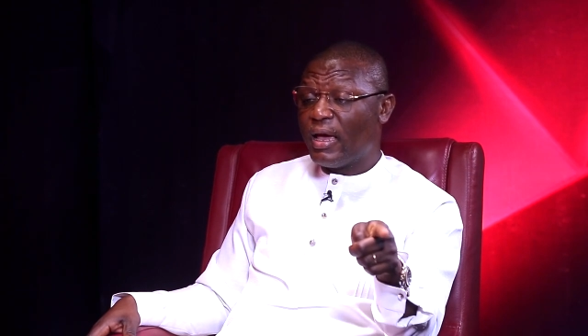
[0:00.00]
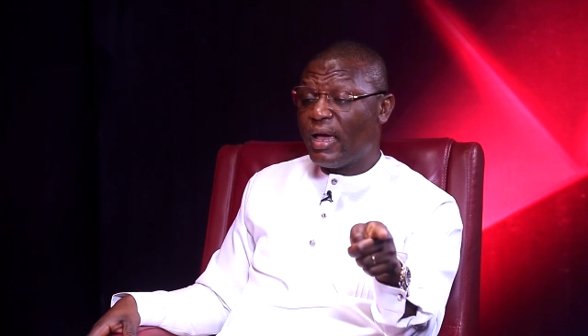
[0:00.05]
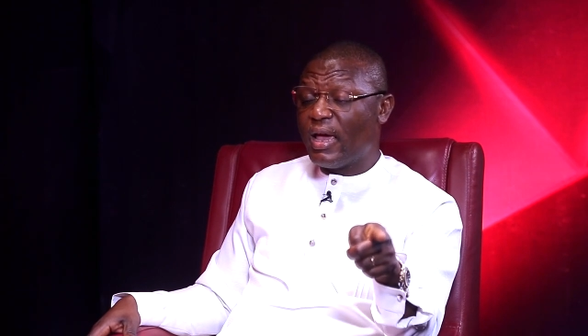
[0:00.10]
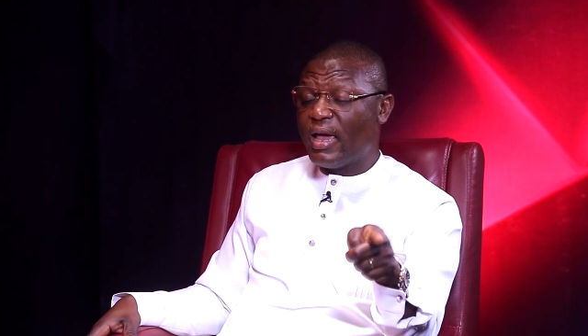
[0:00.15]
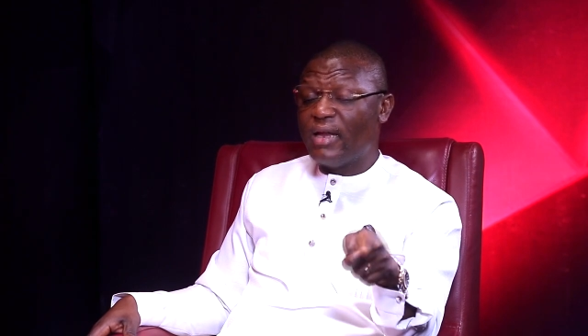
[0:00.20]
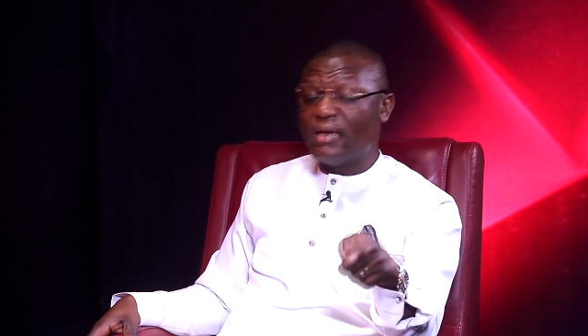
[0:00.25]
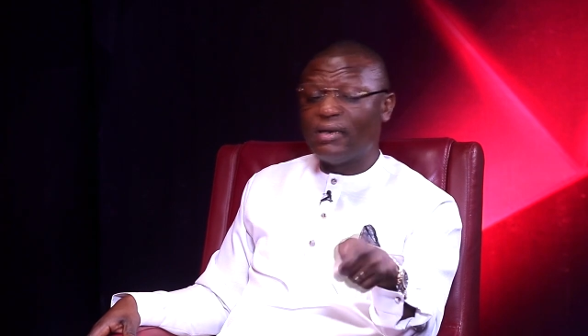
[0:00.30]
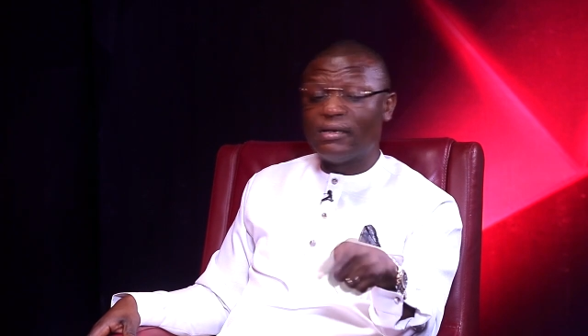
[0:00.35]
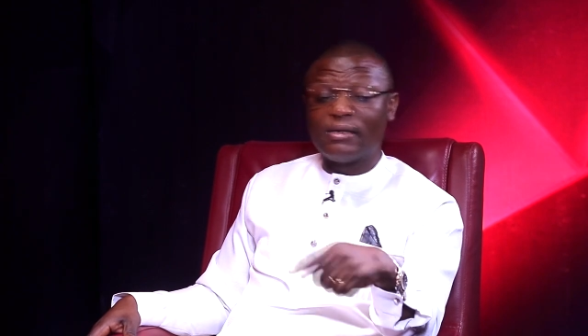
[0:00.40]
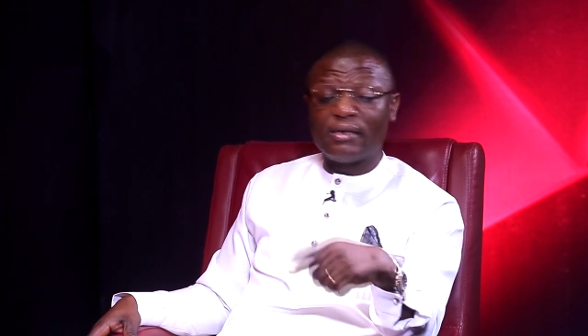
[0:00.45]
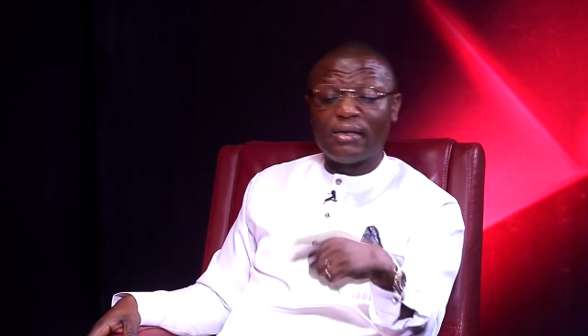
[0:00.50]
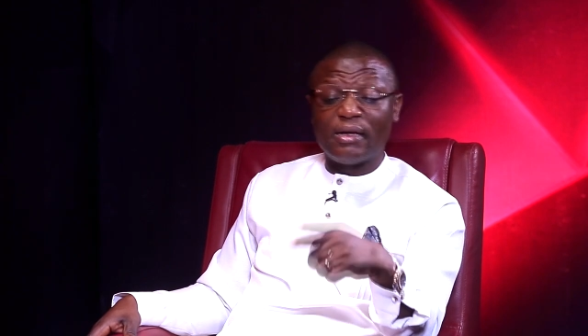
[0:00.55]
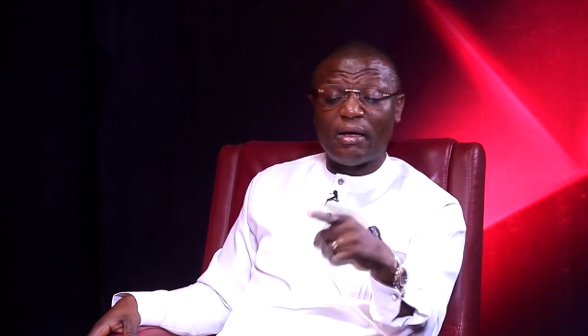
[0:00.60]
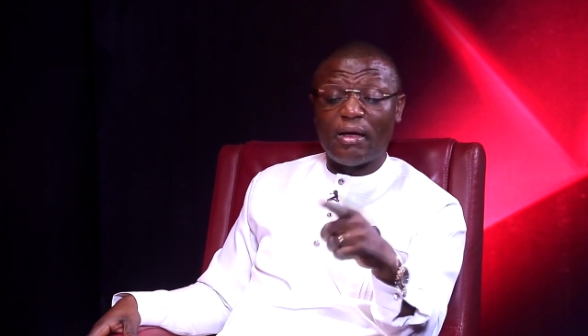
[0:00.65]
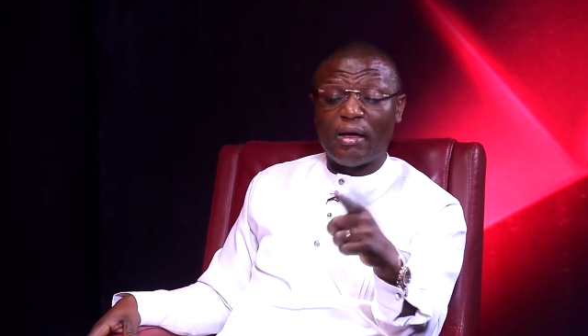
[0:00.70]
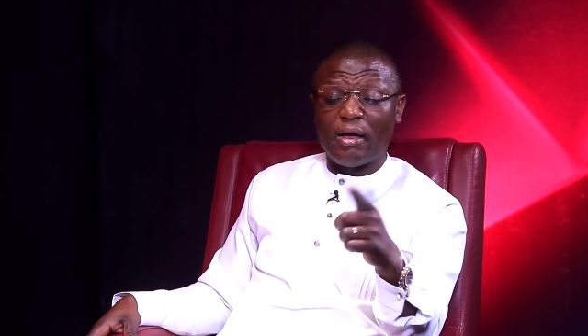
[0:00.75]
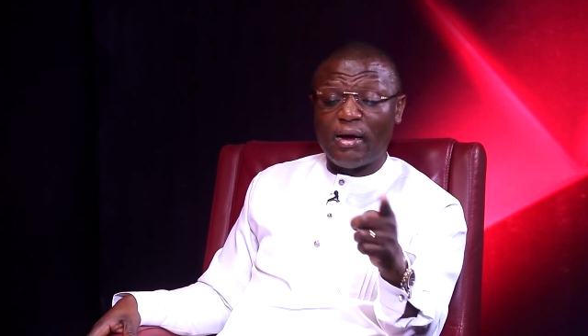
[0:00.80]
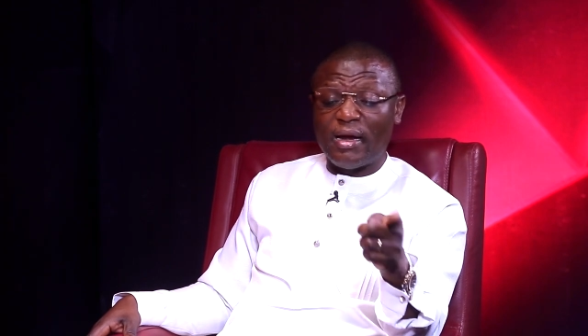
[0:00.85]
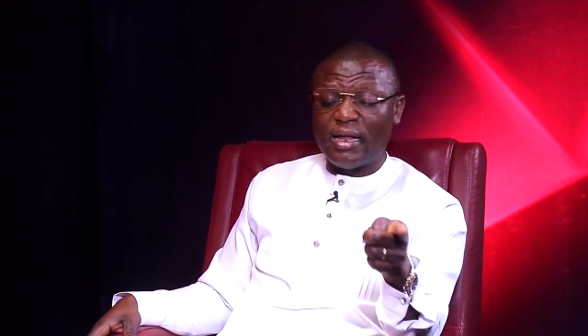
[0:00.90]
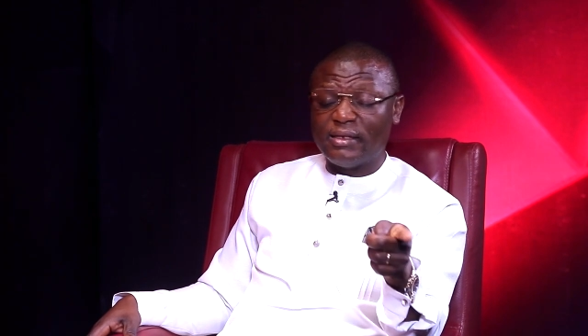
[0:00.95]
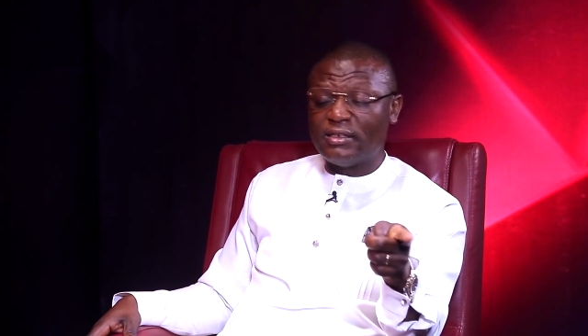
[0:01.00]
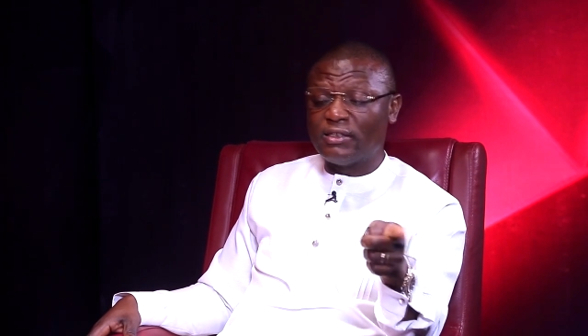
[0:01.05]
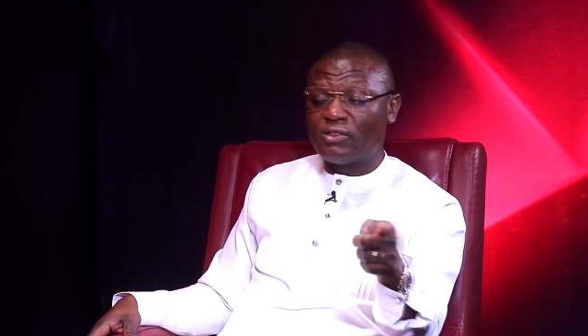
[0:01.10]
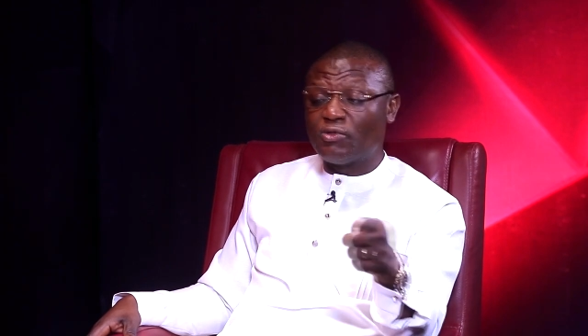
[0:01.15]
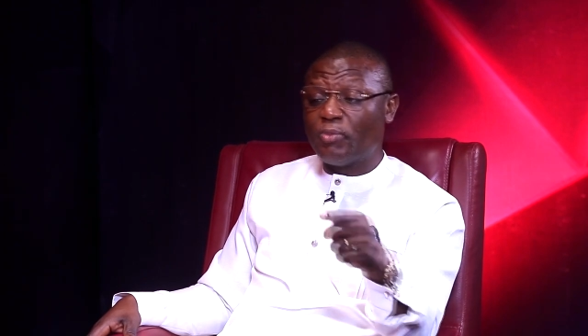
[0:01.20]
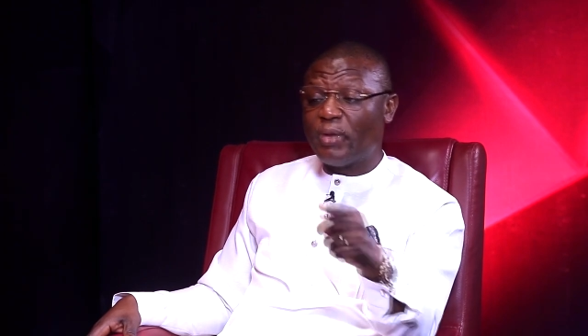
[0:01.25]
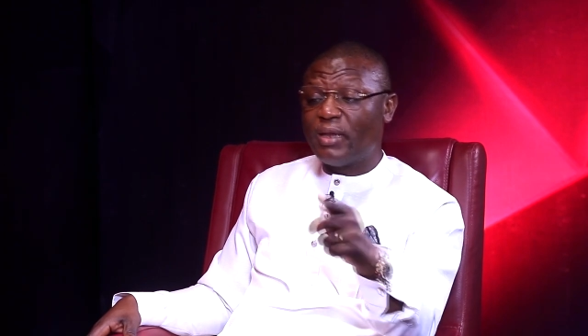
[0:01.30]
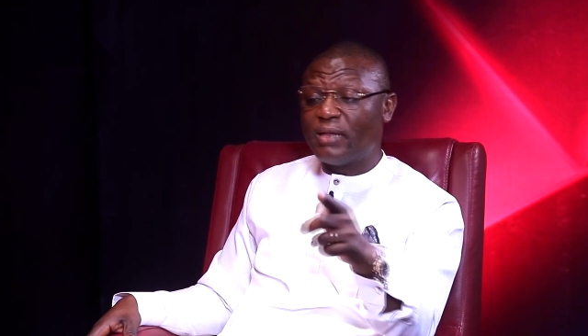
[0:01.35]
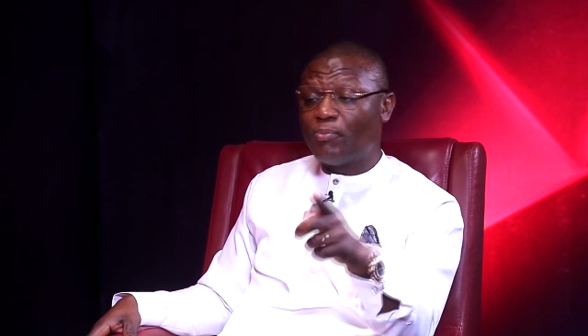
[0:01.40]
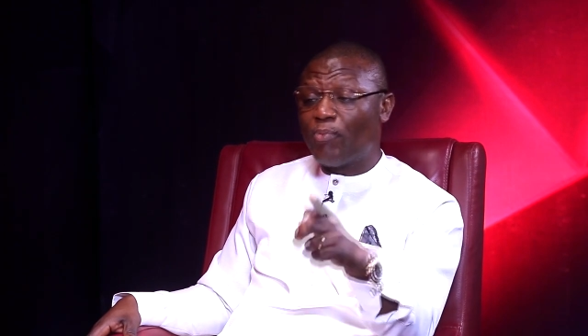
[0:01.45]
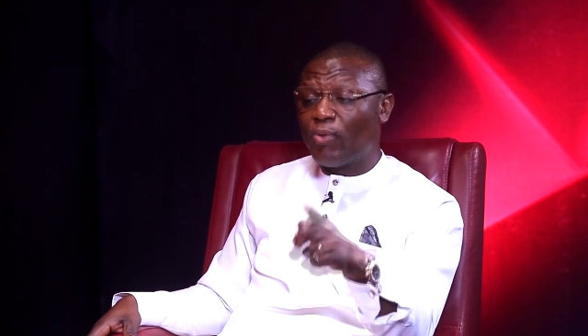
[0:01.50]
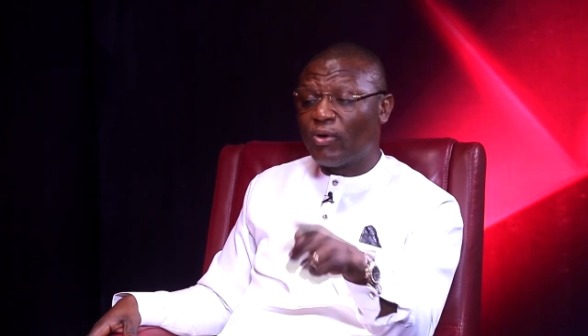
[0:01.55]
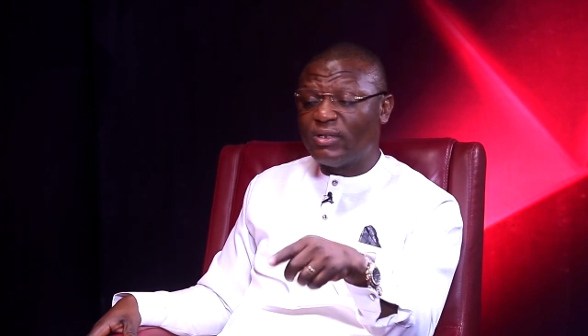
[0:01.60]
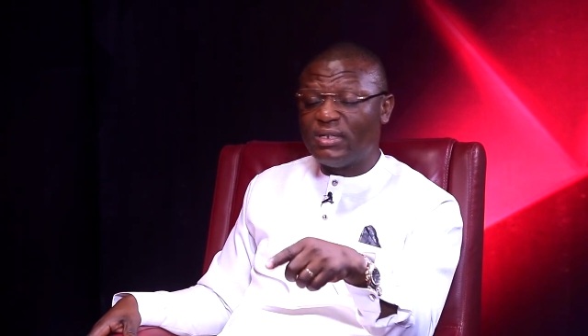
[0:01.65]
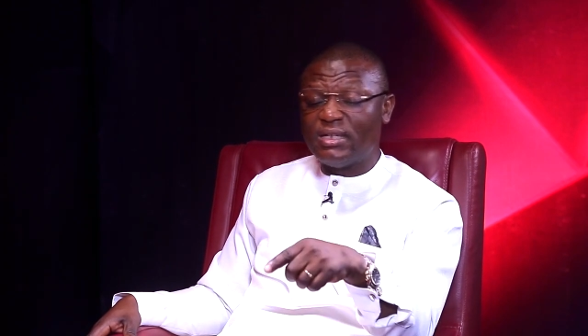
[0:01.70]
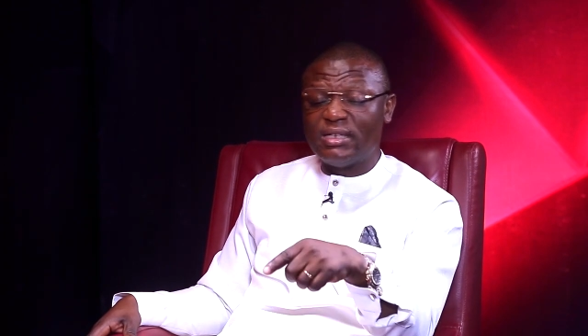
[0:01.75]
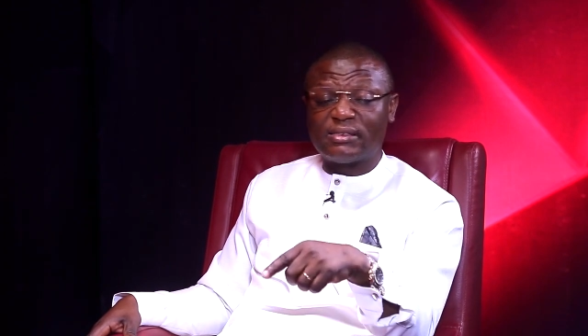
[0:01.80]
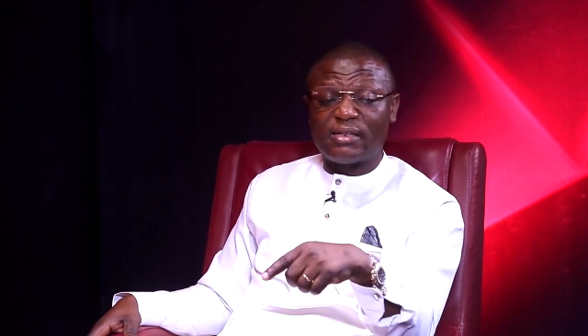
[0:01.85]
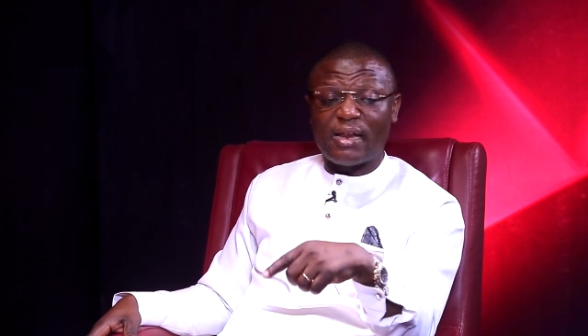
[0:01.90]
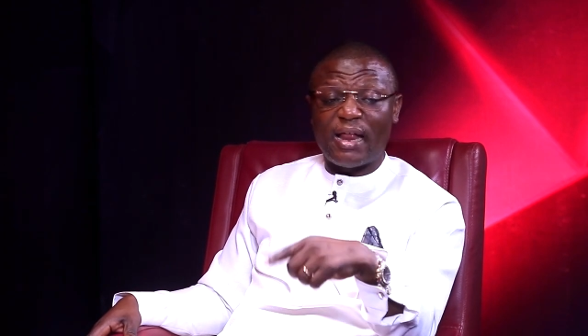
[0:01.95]
in legitimate
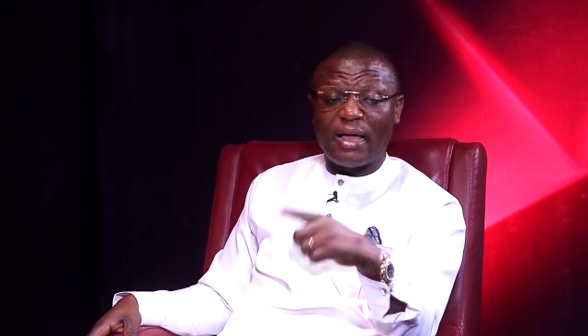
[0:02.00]
bodies